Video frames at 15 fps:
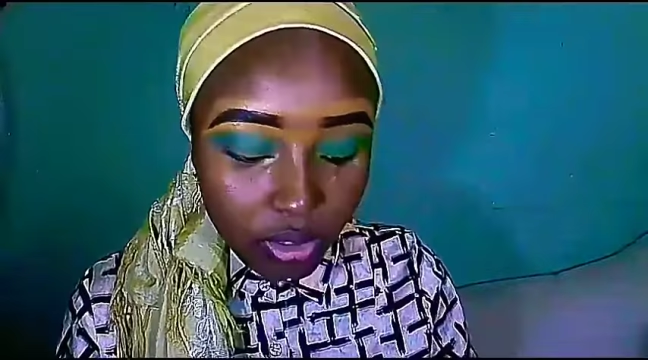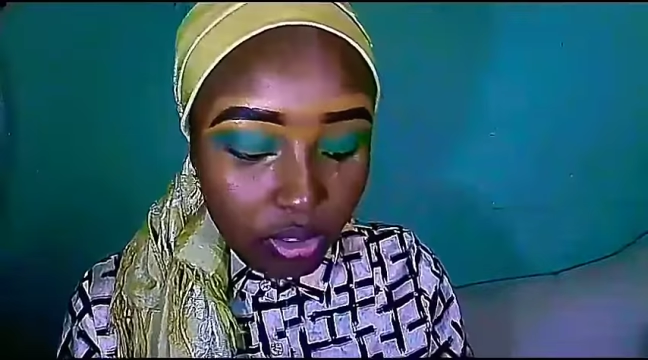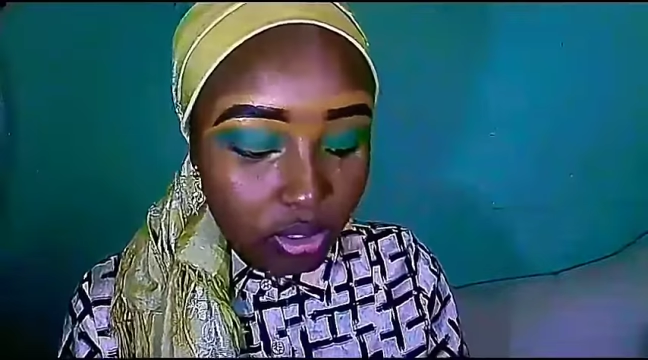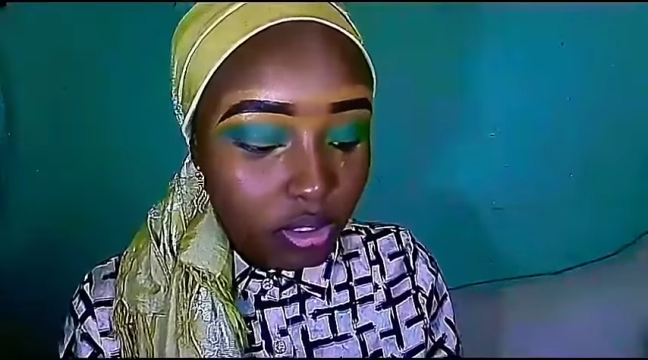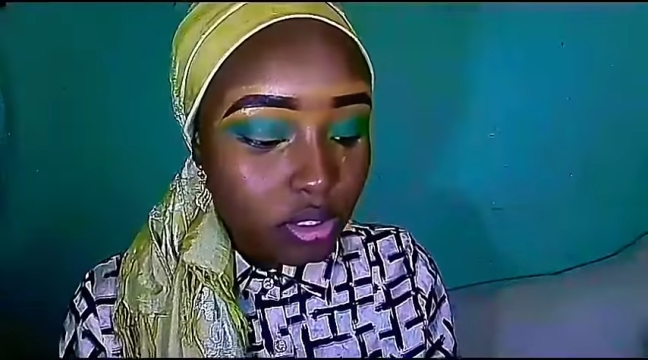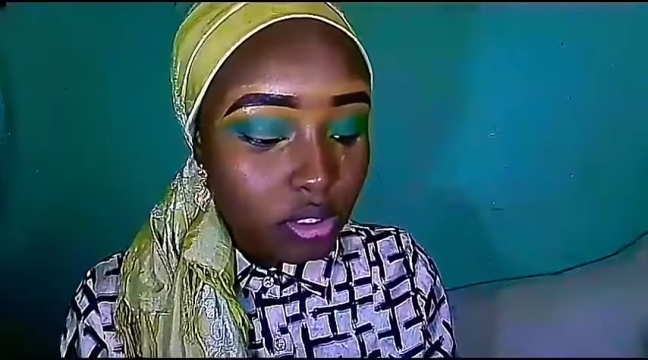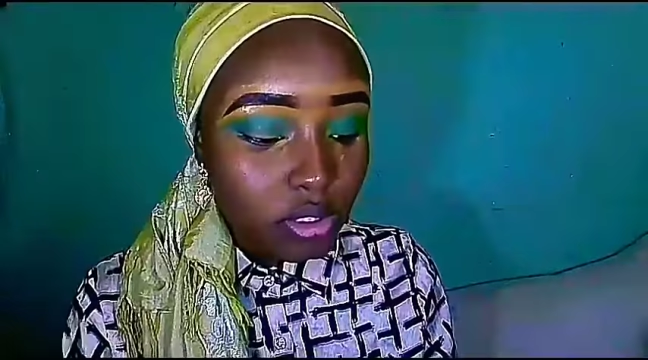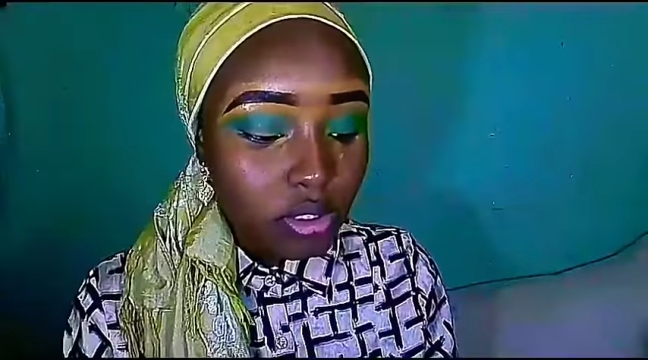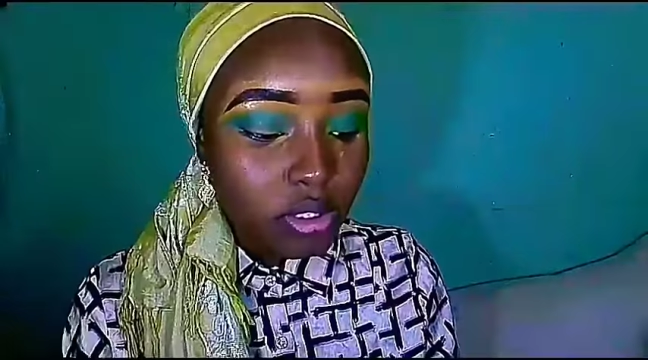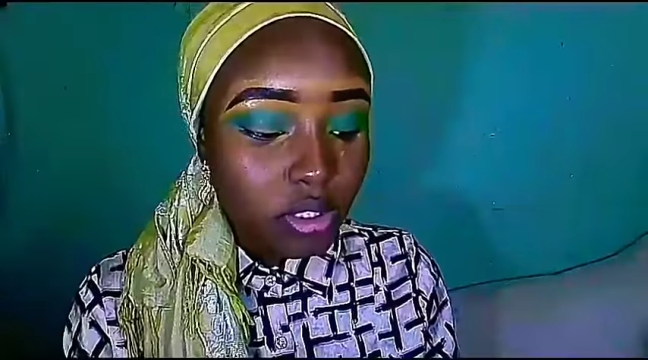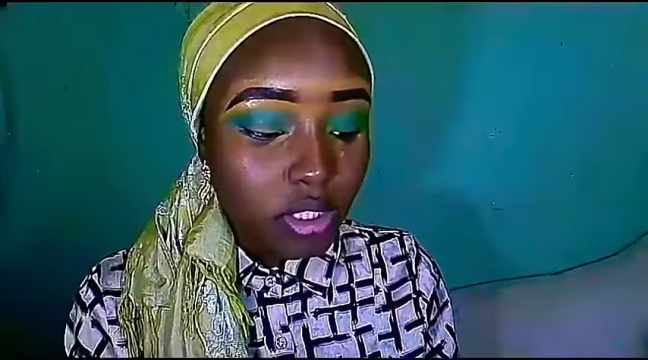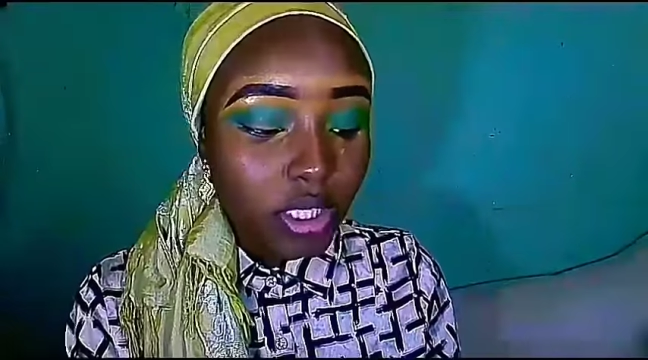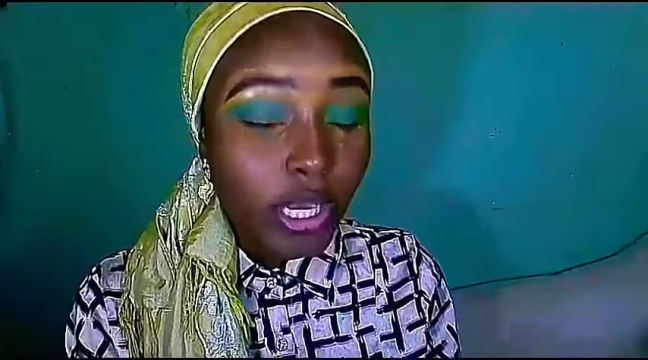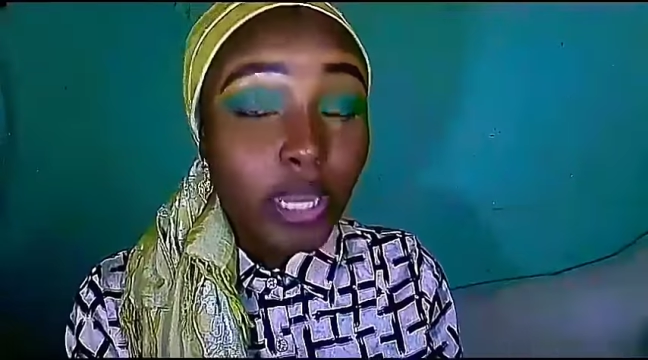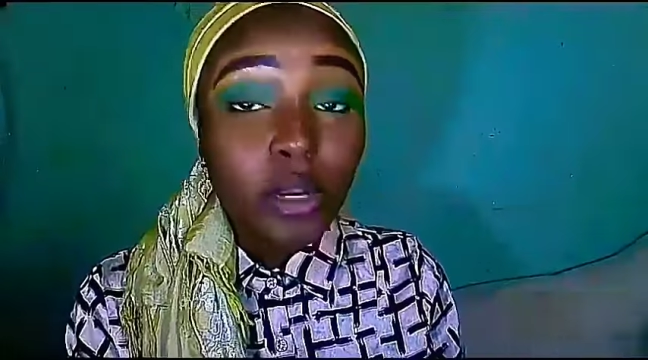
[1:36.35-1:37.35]
this
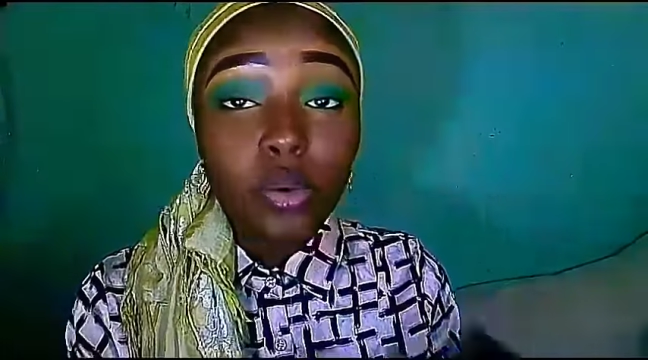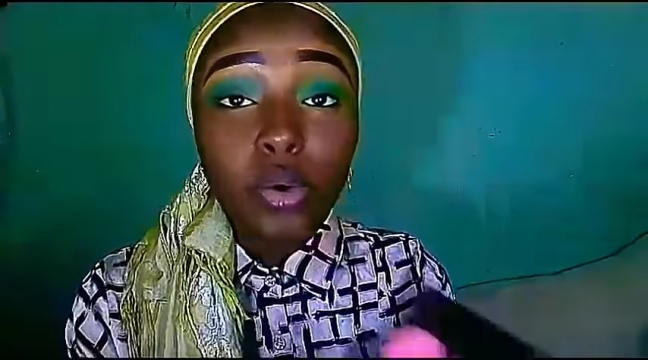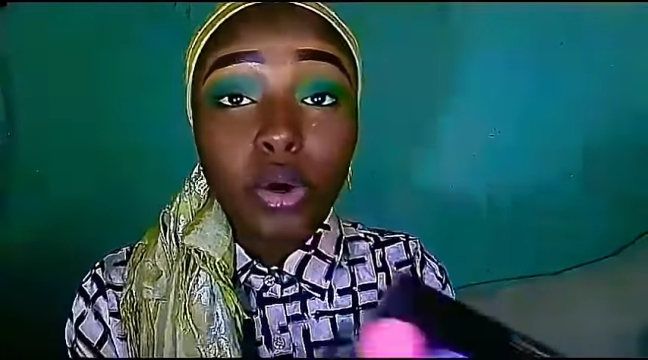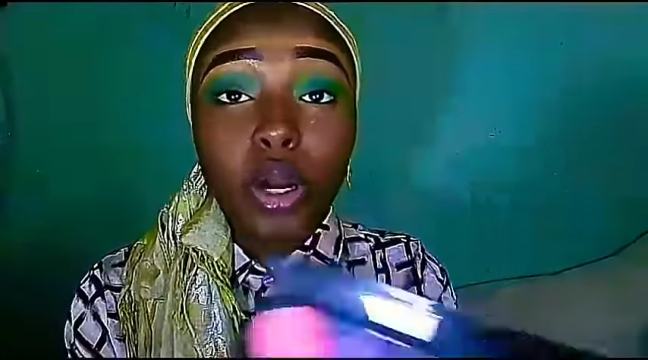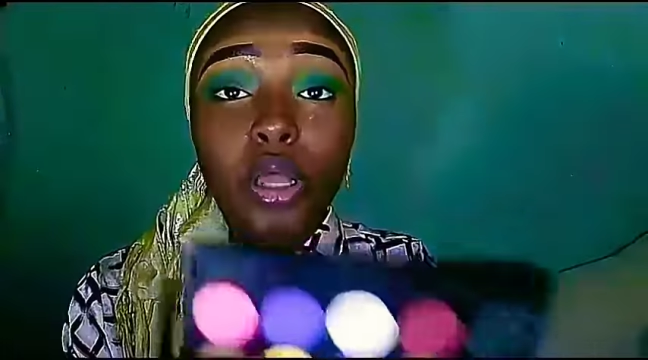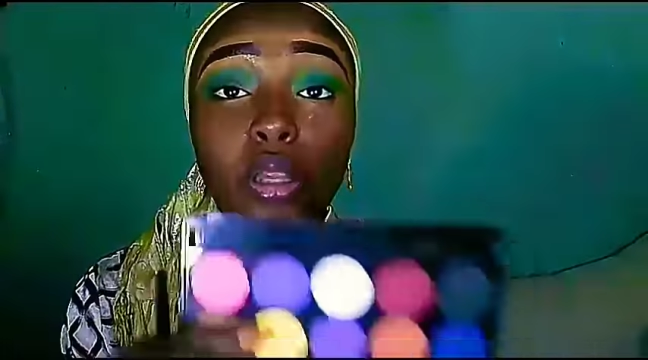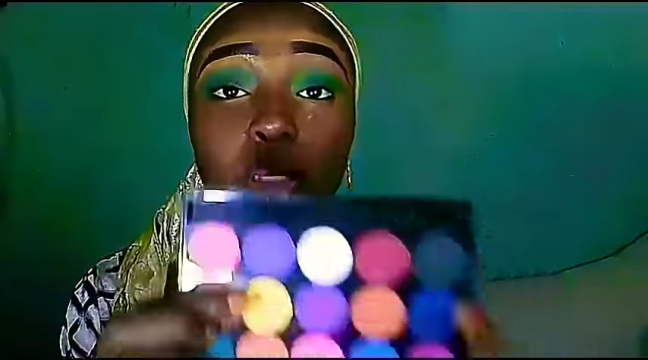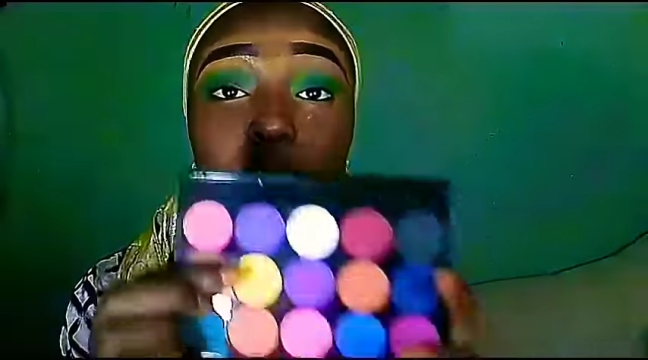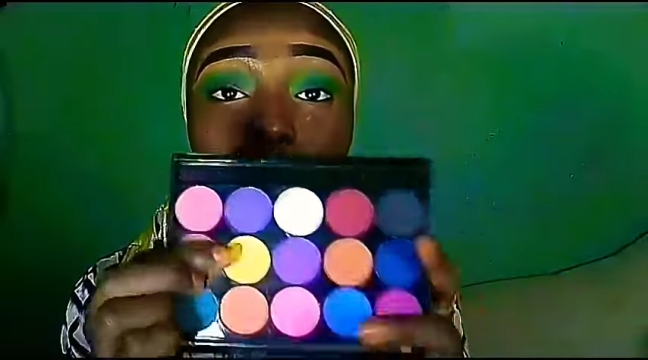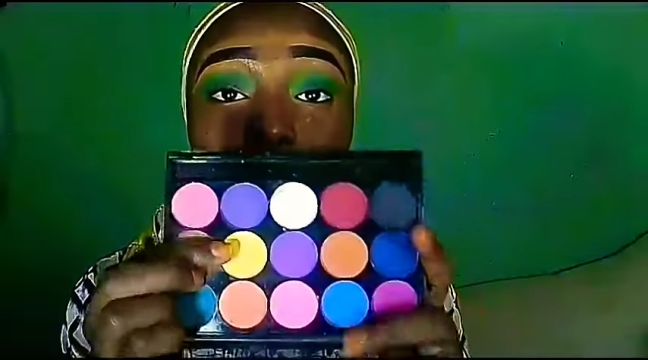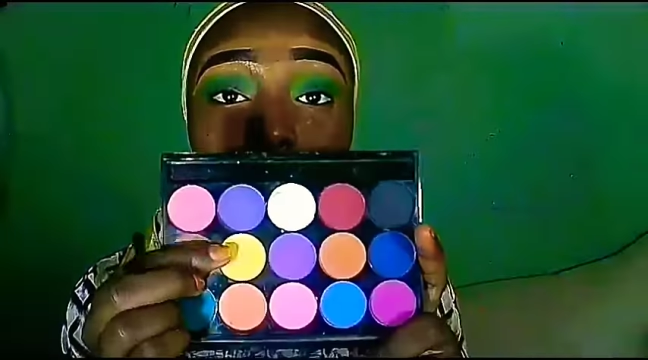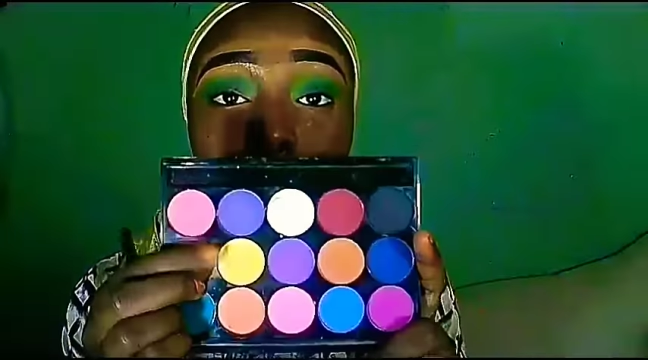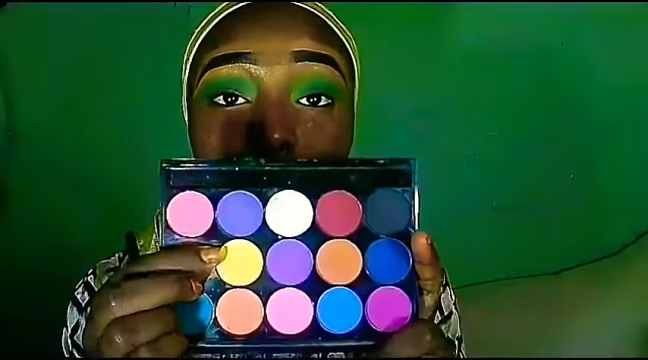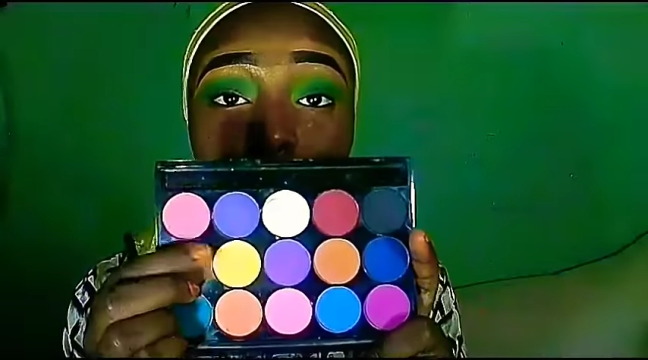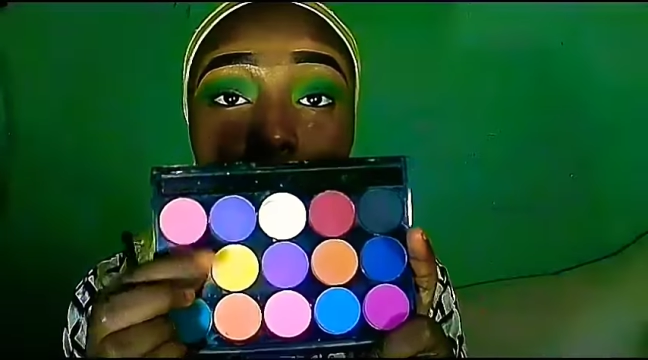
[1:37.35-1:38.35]
yellow color
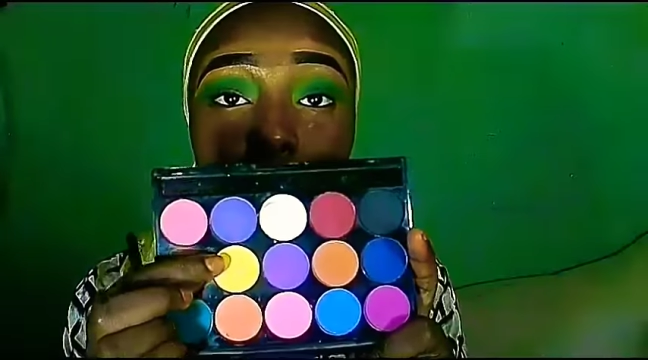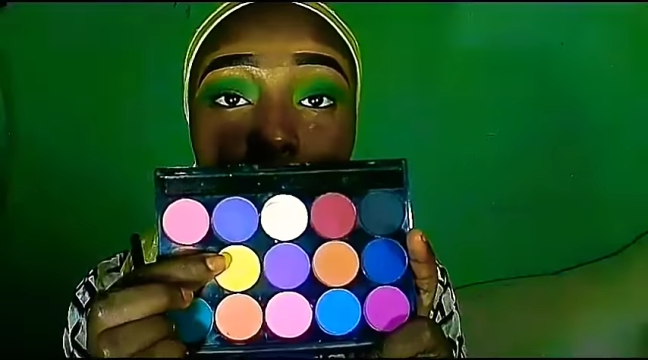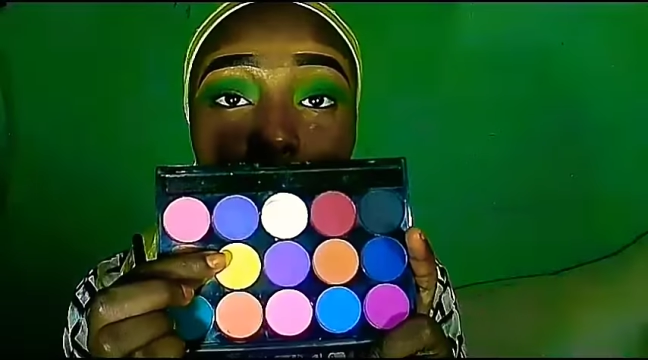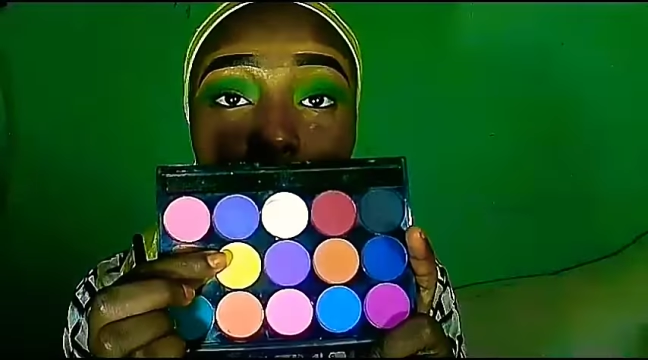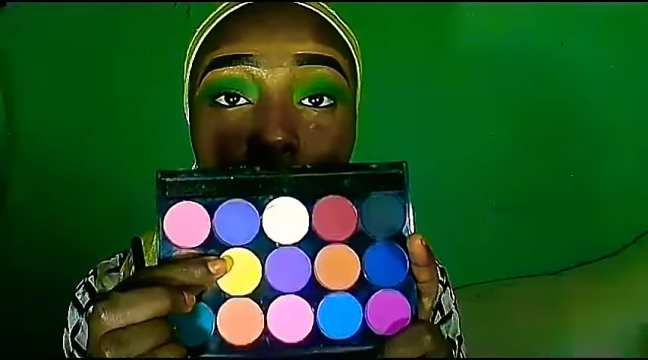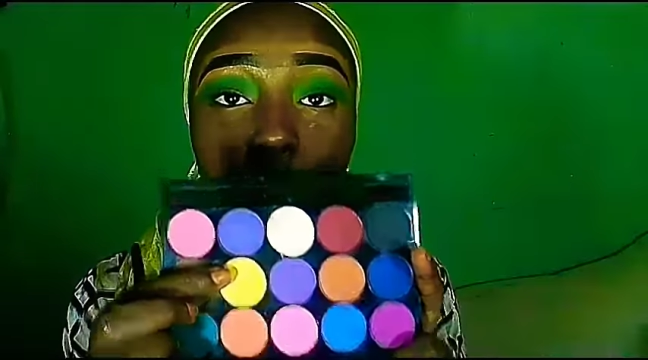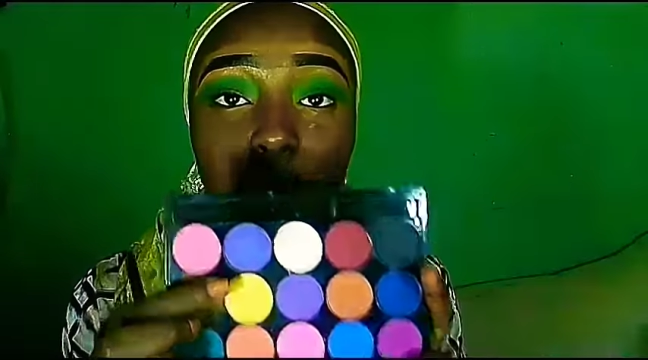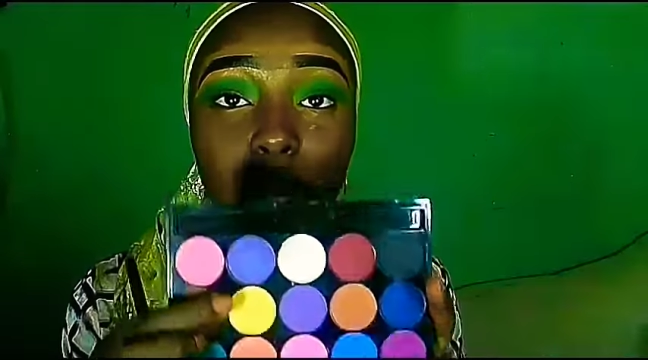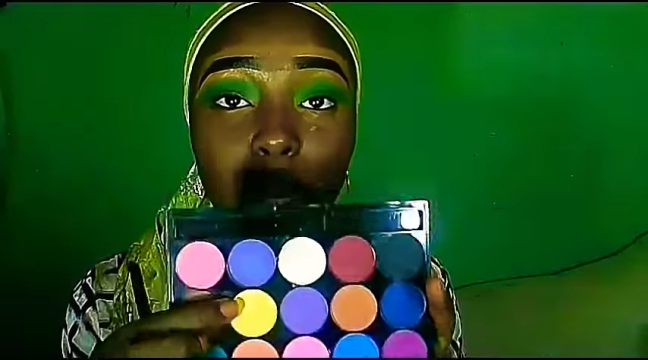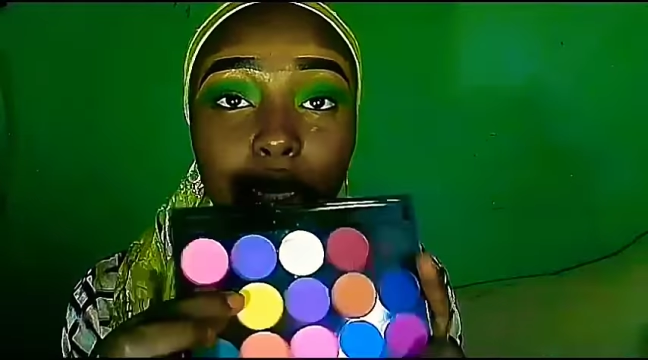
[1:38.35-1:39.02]
here,